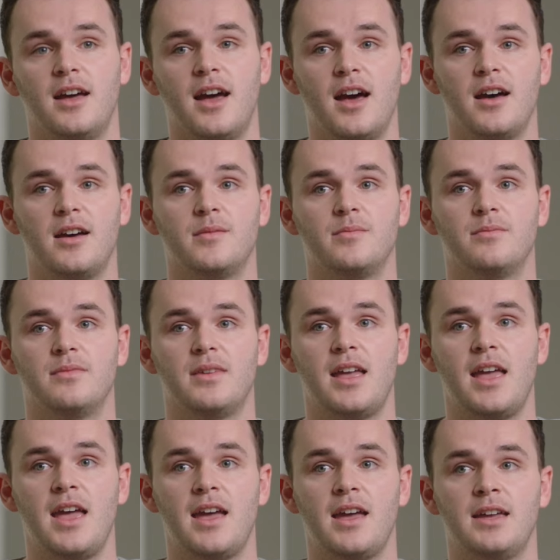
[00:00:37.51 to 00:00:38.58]

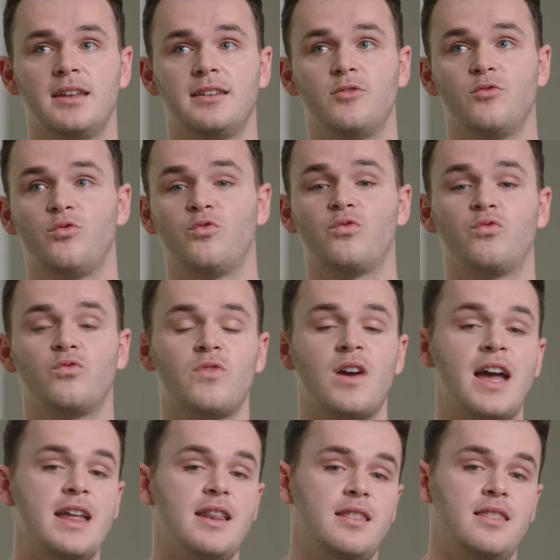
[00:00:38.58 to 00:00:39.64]
And
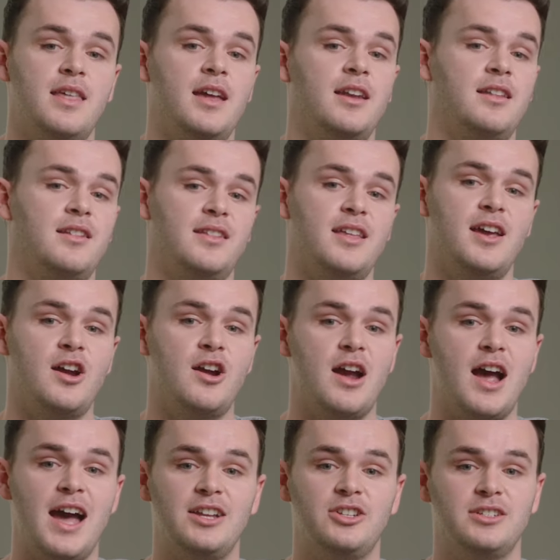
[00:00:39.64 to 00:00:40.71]
right then and
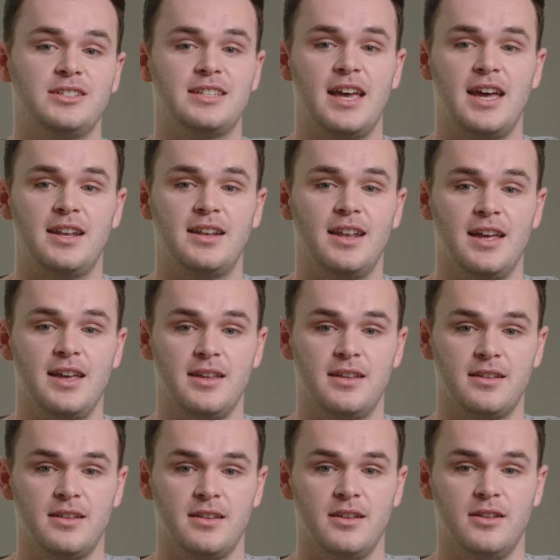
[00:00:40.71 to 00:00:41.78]
there, I just had
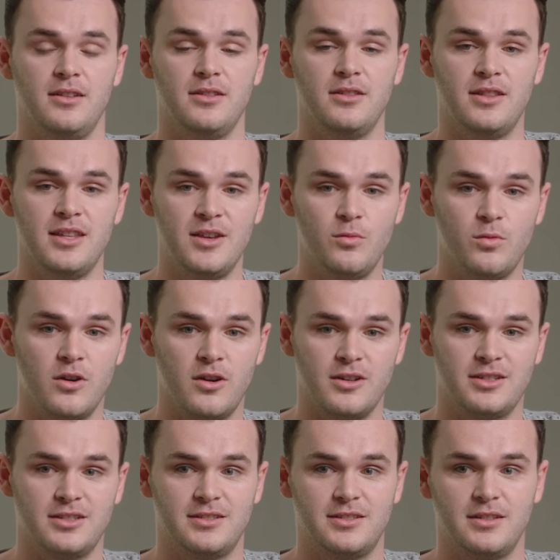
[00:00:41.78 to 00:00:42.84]
like the
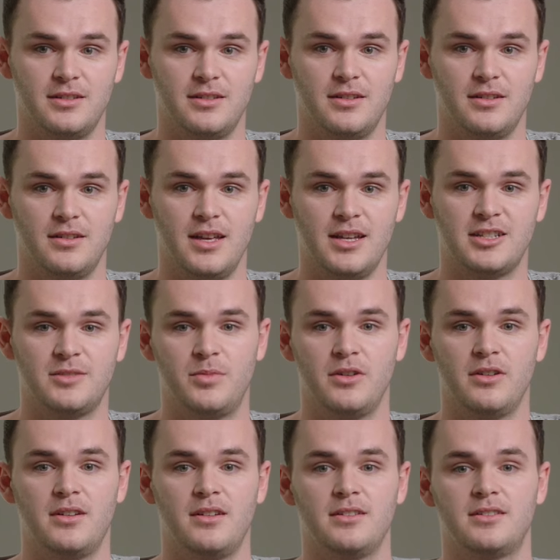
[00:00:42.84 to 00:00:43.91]
worst
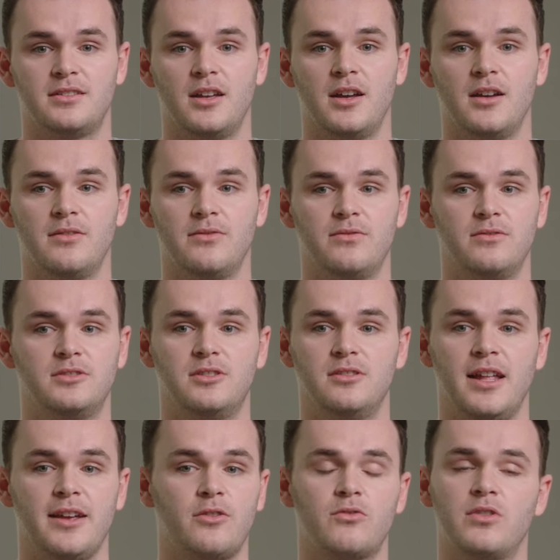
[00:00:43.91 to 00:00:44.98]
experience of
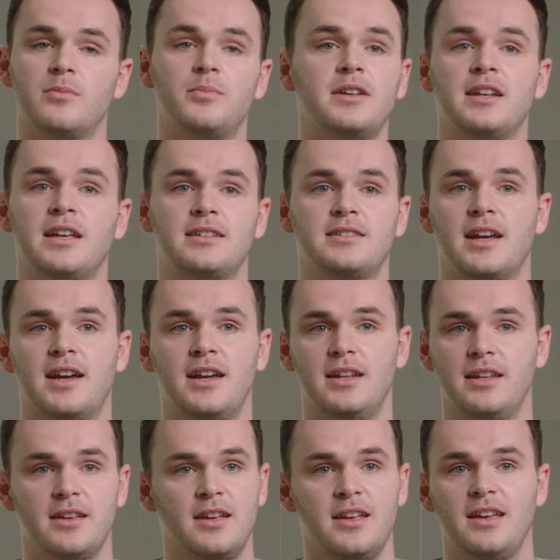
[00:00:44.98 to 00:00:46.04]
like crippling
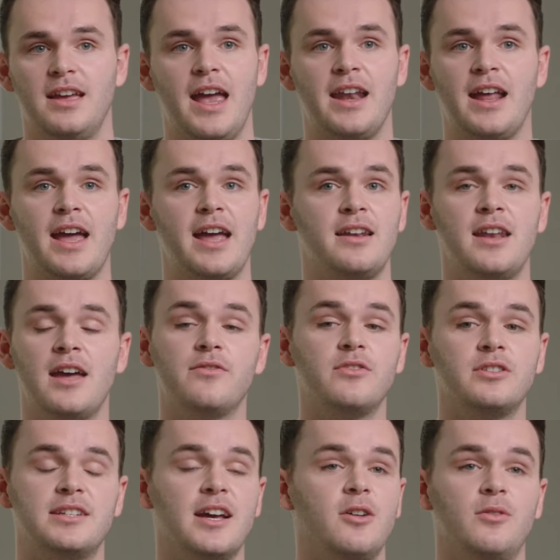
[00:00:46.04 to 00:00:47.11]
anxiety. And I had
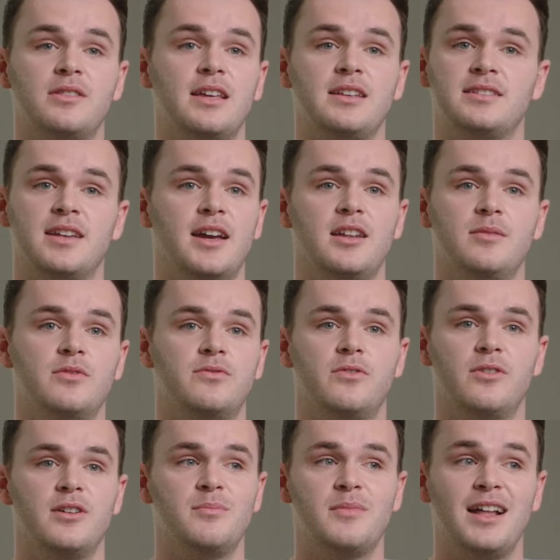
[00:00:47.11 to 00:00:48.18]
never dealt with anxiety
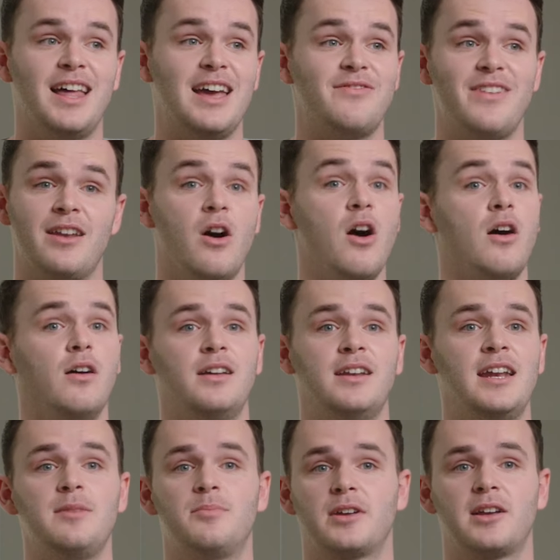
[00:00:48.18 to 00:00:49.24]
before in my life at all, in
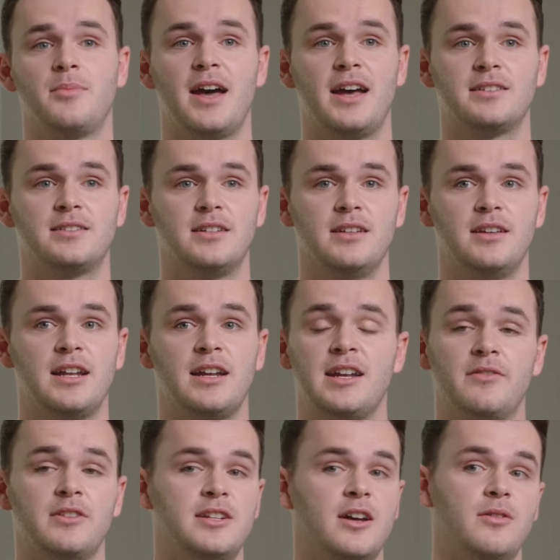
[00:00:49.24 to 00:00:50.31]
any capacity. And I
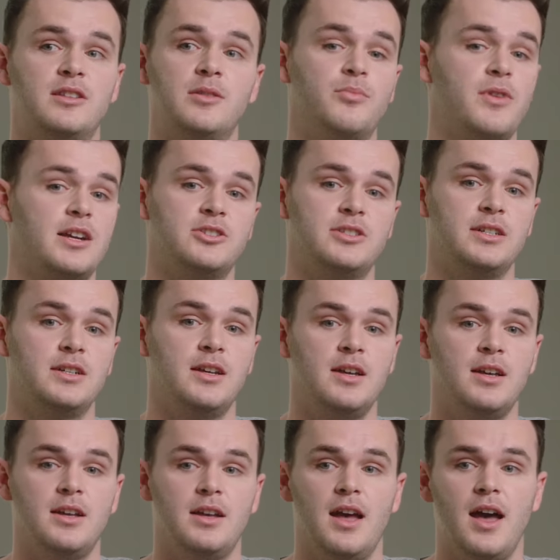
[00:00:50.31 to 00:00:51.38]
never dealt with depression.
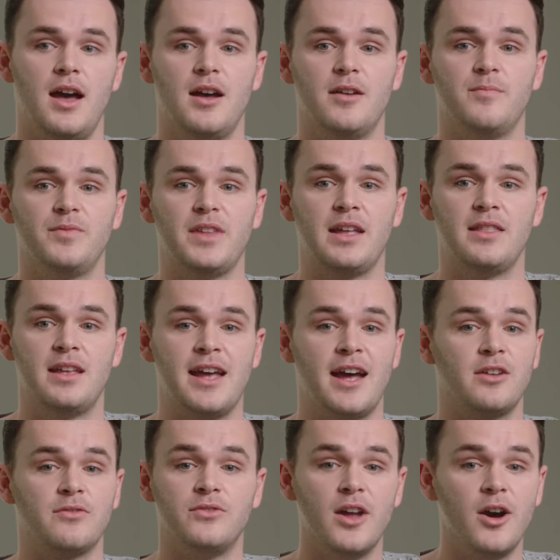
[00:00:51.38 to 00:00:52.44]
And then
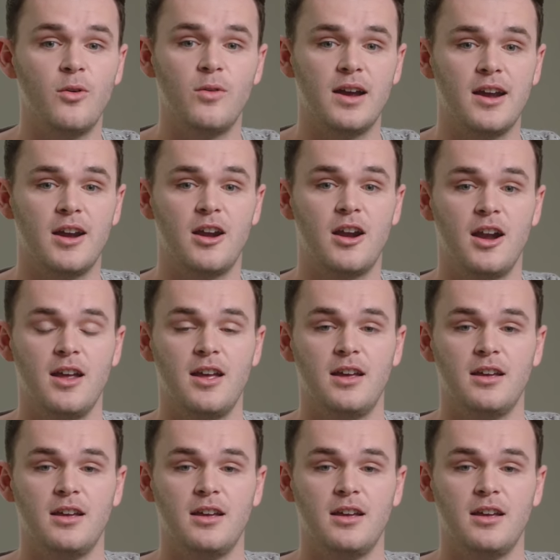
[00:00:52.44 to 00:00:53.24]
out of nowhere,